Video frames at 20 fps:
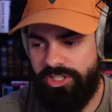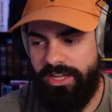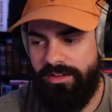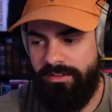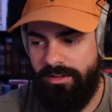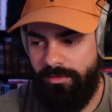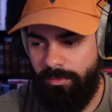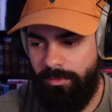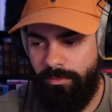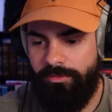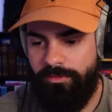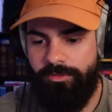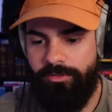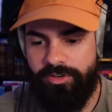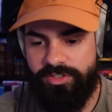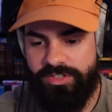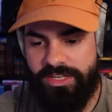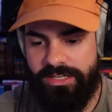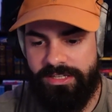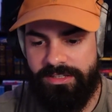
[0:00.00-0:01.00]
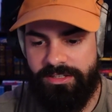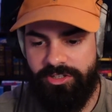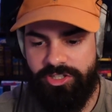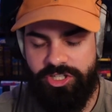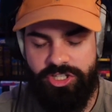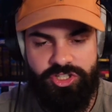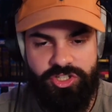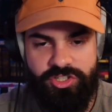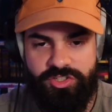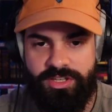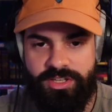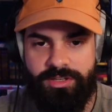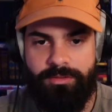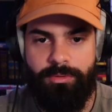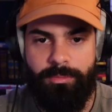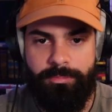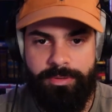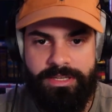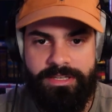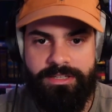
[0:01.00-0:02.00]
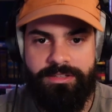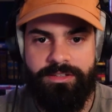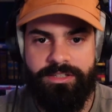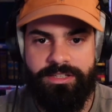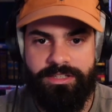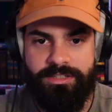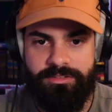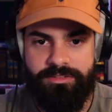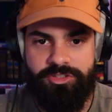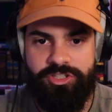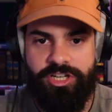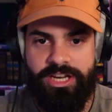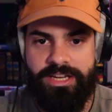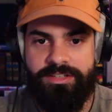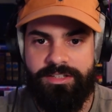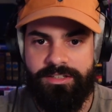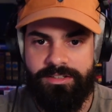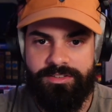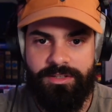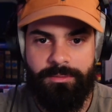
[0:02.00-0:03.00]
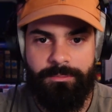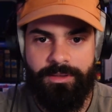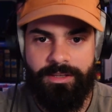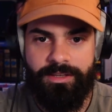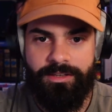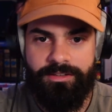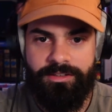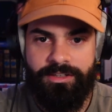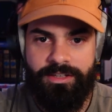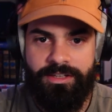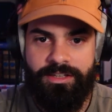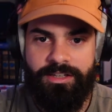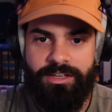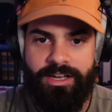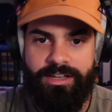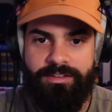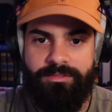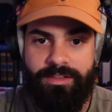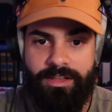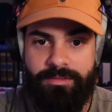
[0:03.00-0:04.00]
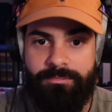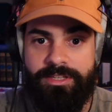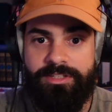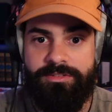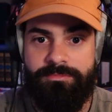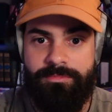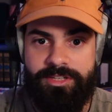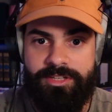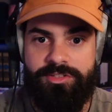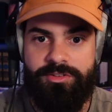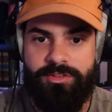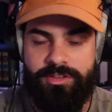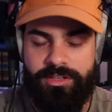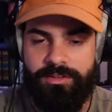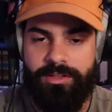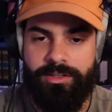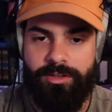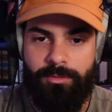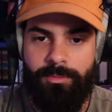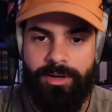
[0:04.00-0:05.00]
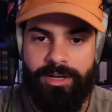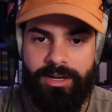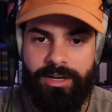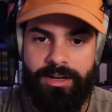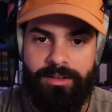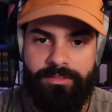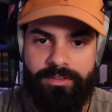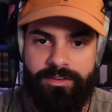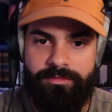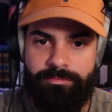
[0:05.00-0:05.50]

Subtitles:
when we first get in there, she's just like repeatedly chanting something, and that makes you think like, oh my god, they've